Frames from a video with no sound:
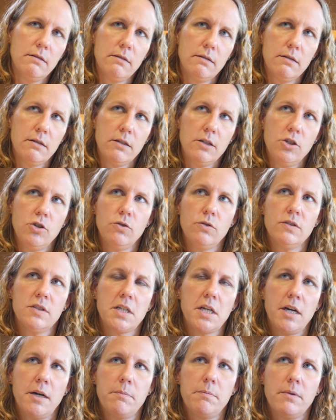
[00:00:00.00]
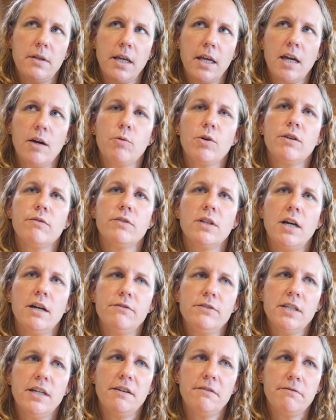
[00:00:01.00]
use up, I would have
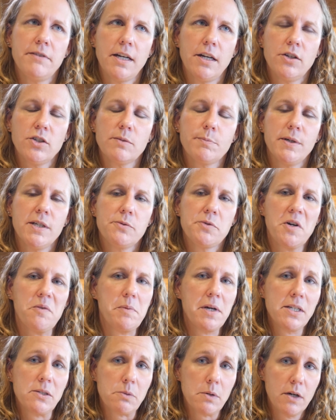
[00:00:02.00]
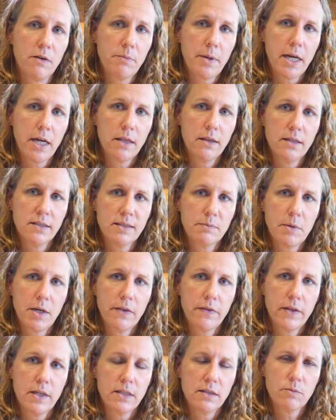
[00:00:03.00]
loved to have finished my 12 by 12 pad this
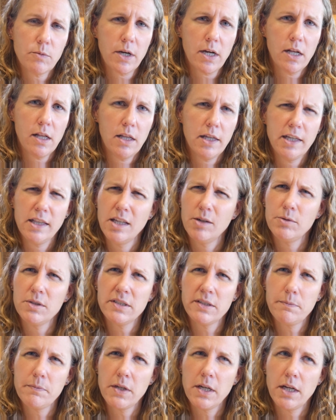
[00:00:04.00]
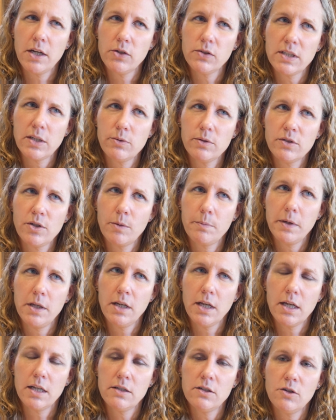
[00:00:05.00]
month as well, and there was something else I was hoping
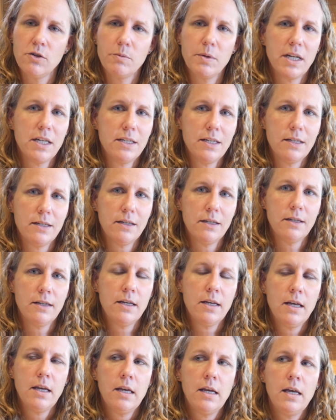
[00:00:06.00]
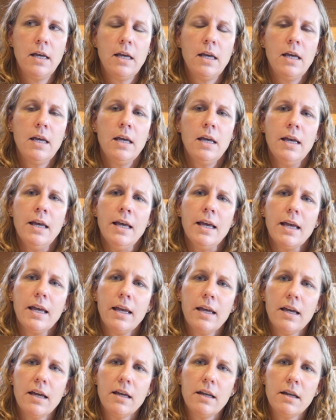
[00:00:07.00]
to get to, but I didn't.
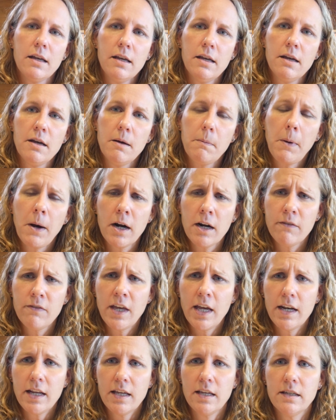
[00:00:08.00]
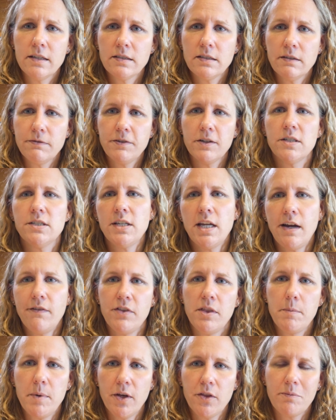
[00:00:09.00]
And part of that is the first half
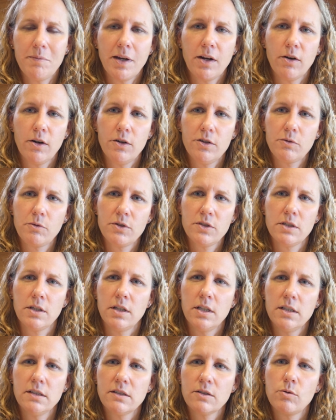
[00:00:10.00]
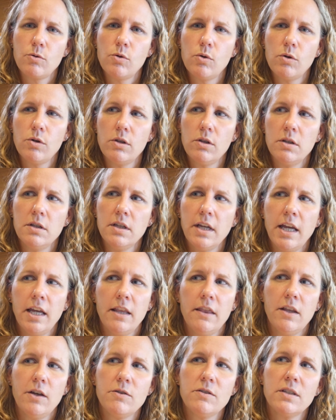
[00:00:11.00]
of the month my girls were still in school,
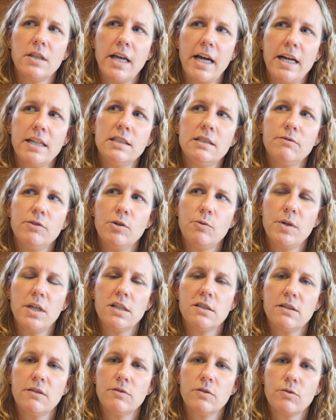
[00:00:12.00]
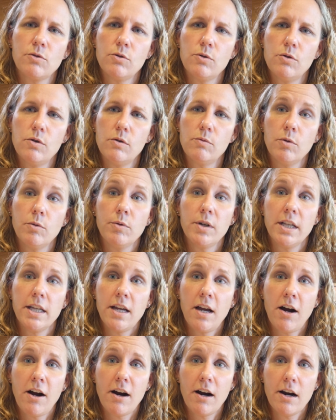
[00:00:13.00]
and those last few weeks of school were really
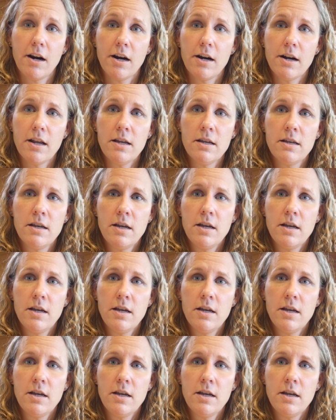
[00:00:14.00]
hard